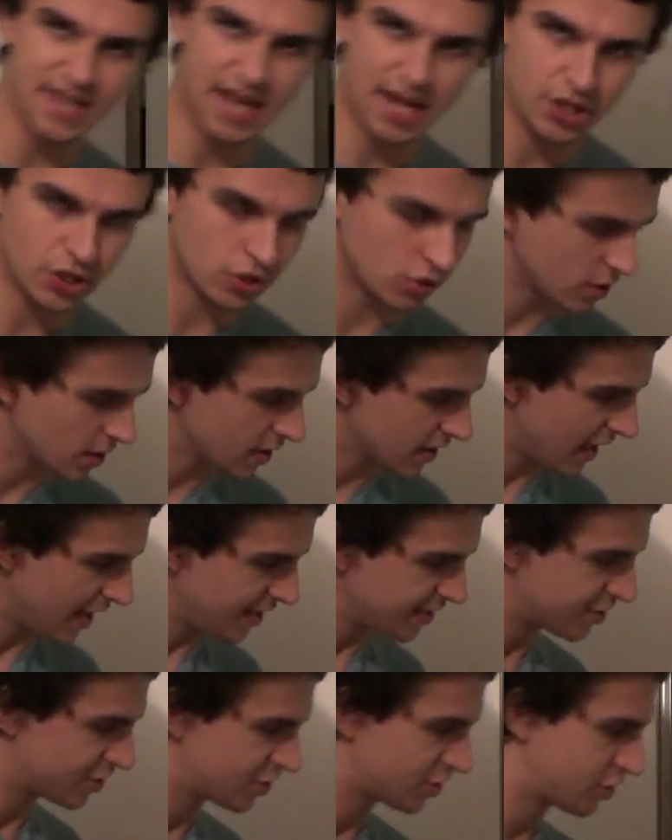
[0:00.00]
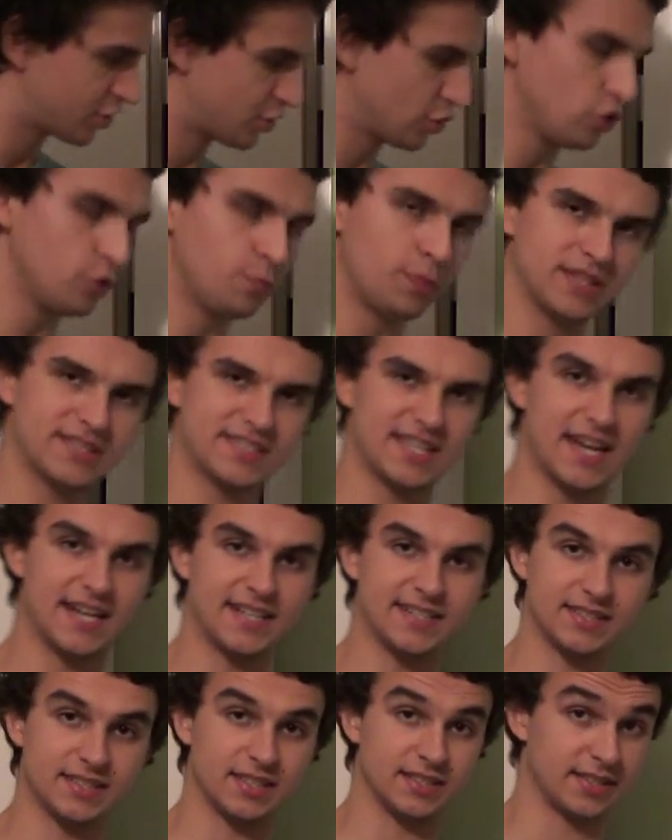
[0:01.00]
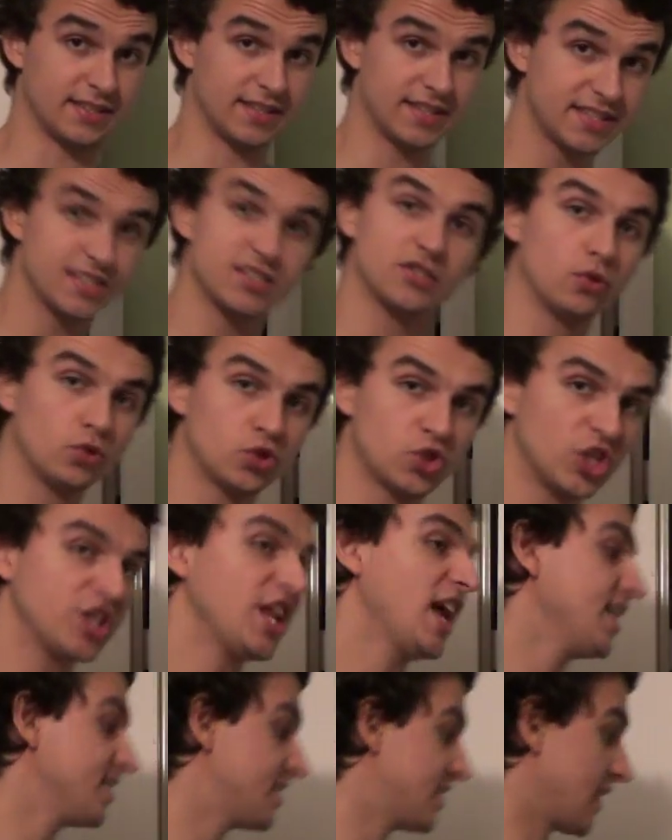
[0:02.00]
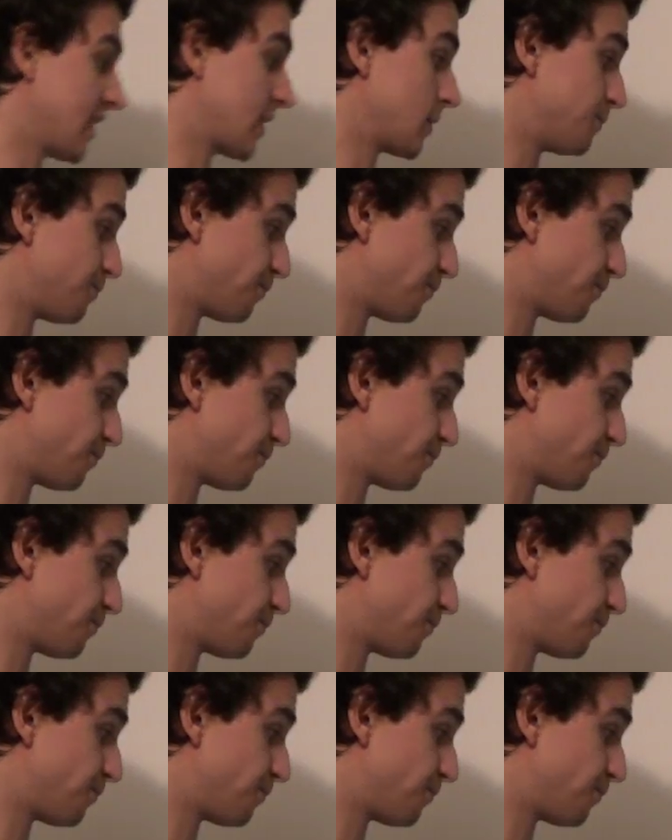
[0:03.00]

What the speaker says: and you can get super tasters, and this is all genetic.